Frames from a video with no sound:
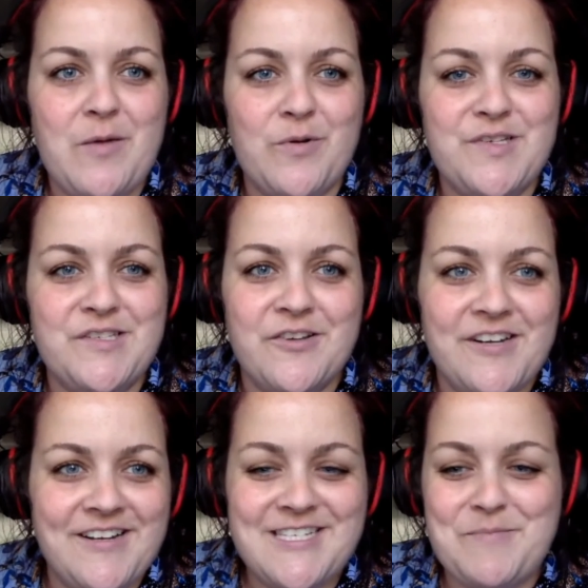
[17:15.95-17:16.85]
We're still in an
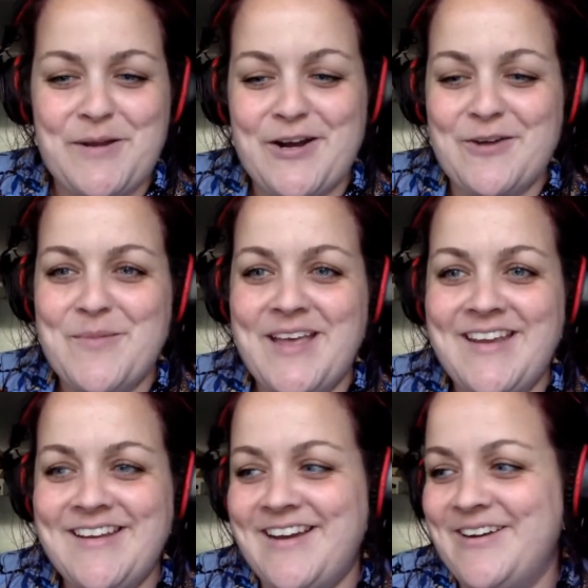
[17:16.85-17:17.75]

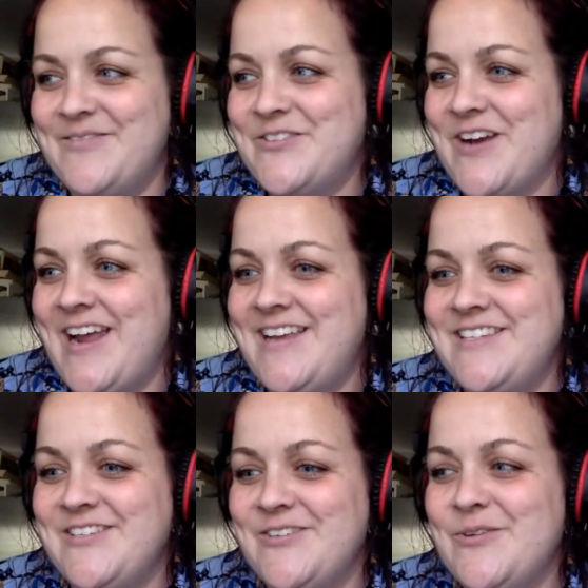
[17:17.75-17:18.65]
experiment, trying
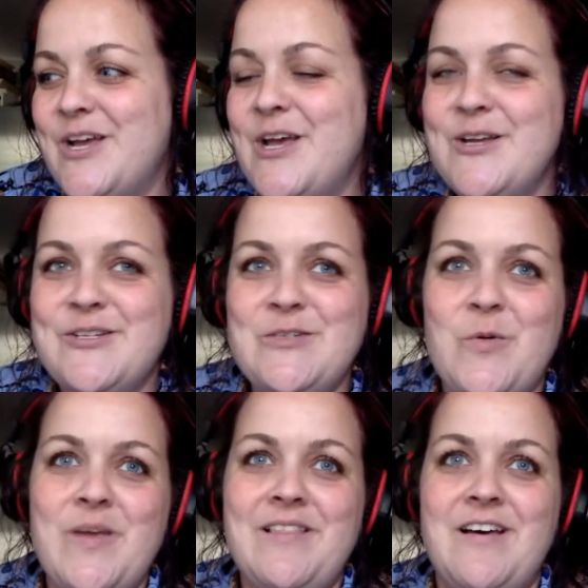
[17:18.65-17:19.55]
to do what
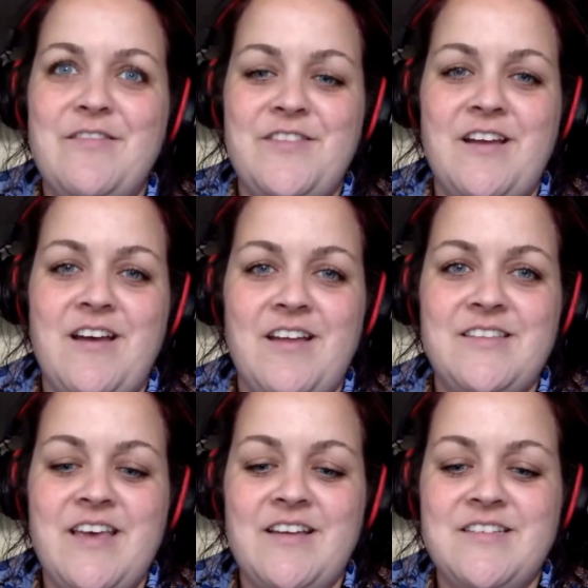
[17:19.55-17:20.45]
we love in the
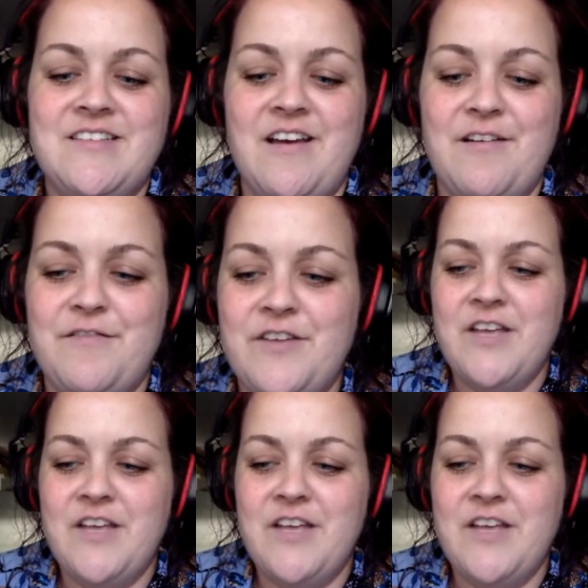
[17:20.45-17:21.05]
context of